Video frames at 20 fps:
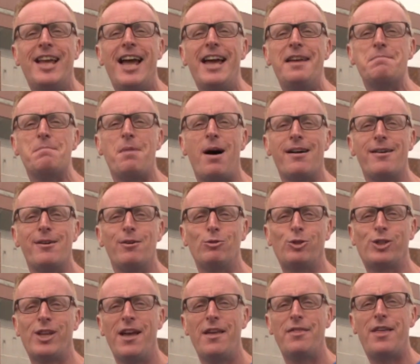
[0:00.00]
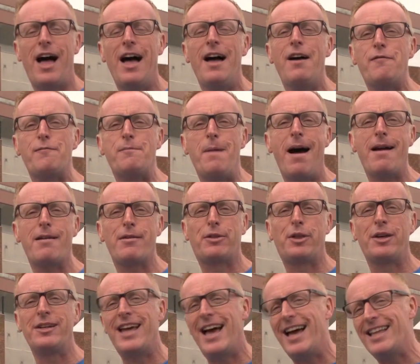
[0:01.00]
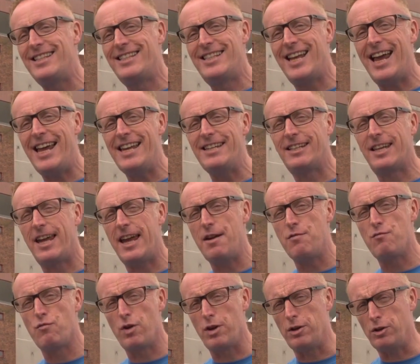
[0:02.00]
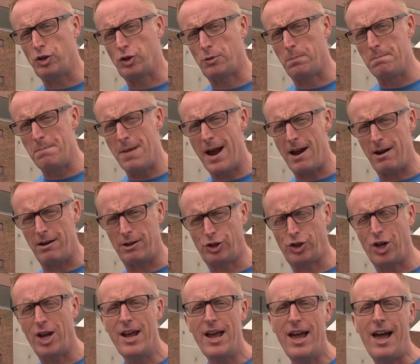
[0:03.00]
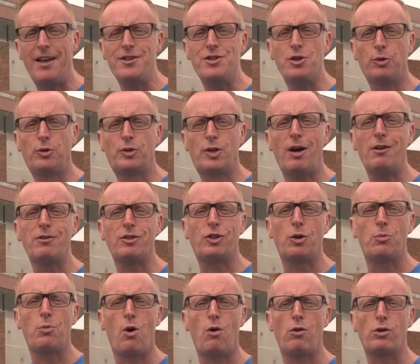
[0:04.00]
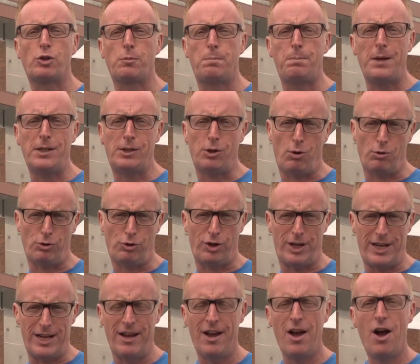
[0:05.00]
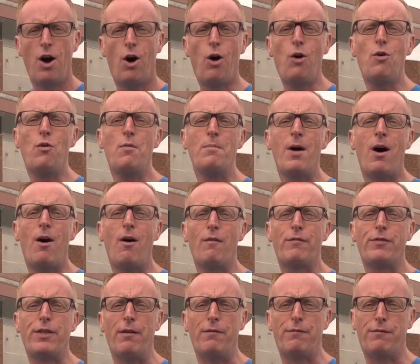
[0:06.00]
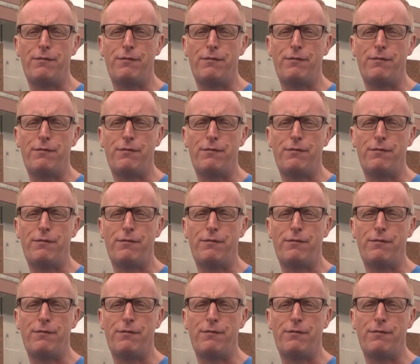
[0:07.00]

10 miles, the half marathon and 10k routes merge and you'll turn towards Pittodrie, home of the